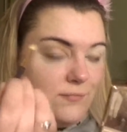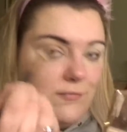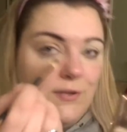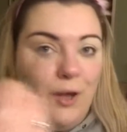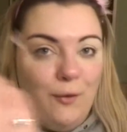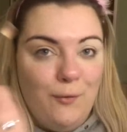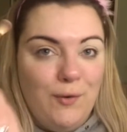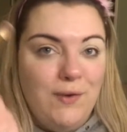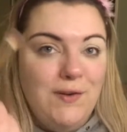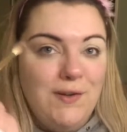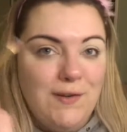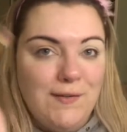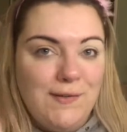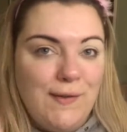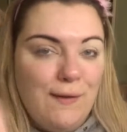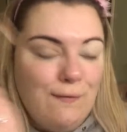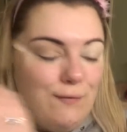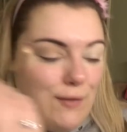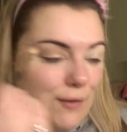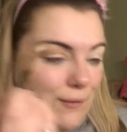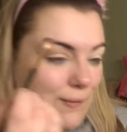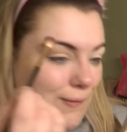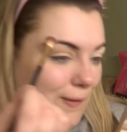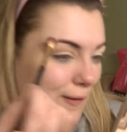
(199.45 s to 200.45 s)
No, it does.
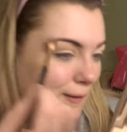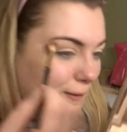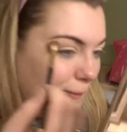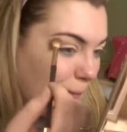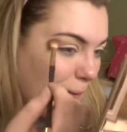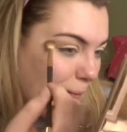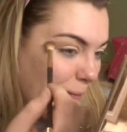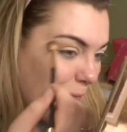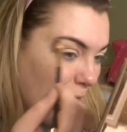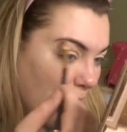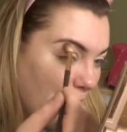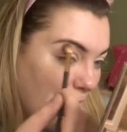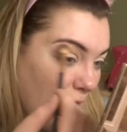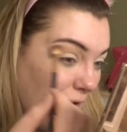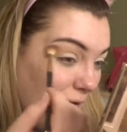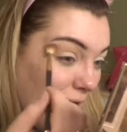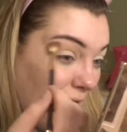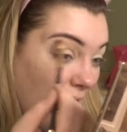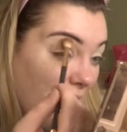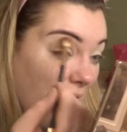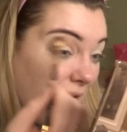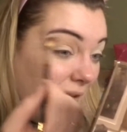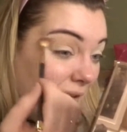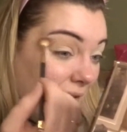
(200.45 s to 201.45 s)
I've used this one
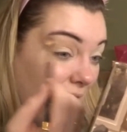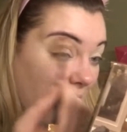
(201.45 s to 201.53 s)
before.